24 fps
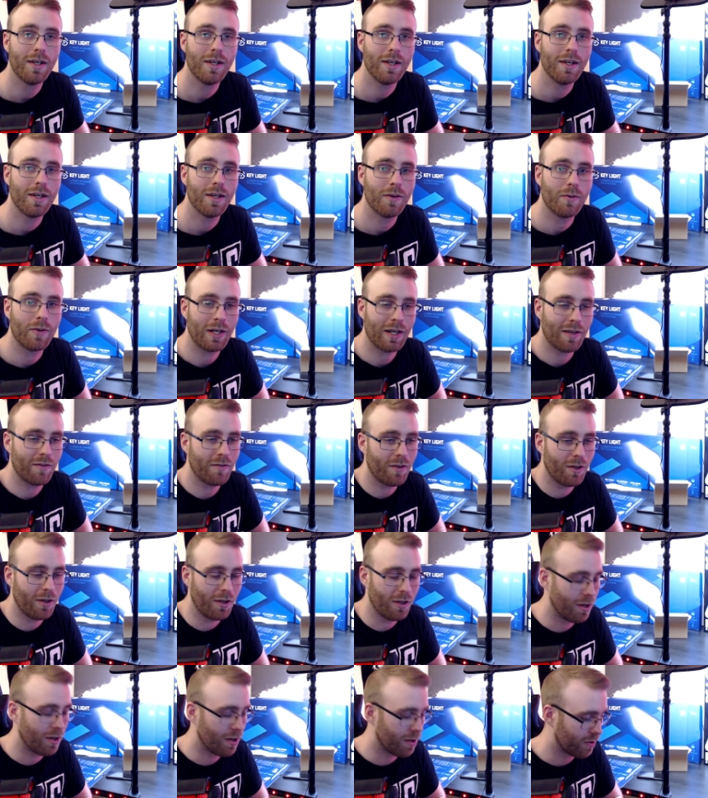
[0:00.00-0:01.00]
We have a
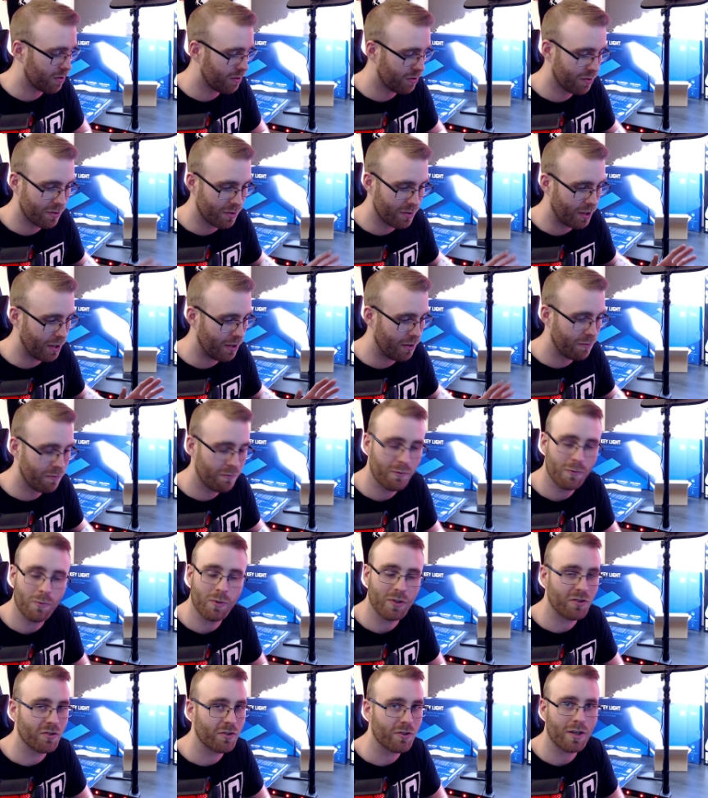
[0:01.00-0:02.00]
lot of stuff
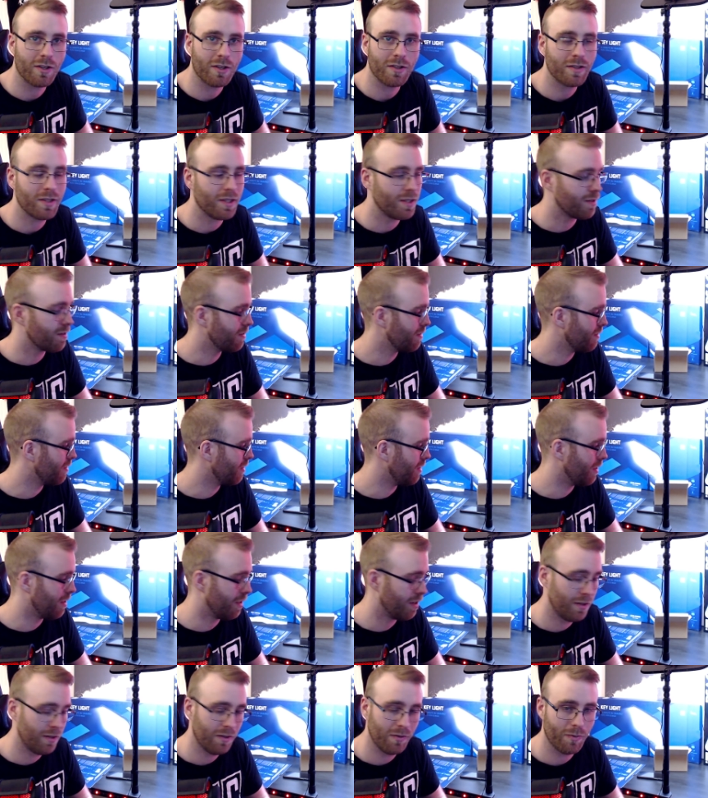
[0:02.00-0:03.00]
with Star
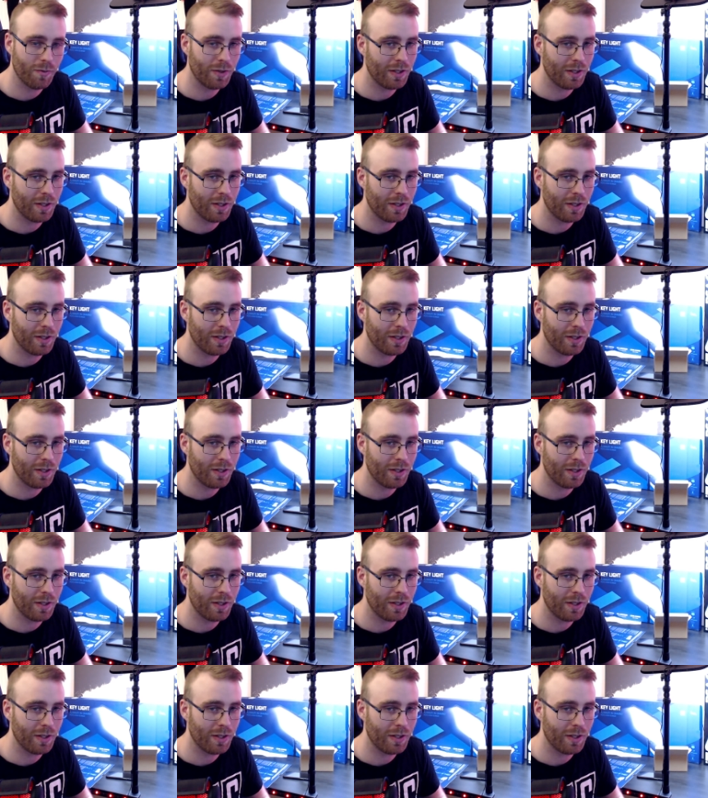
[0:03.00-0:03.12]
Citizen.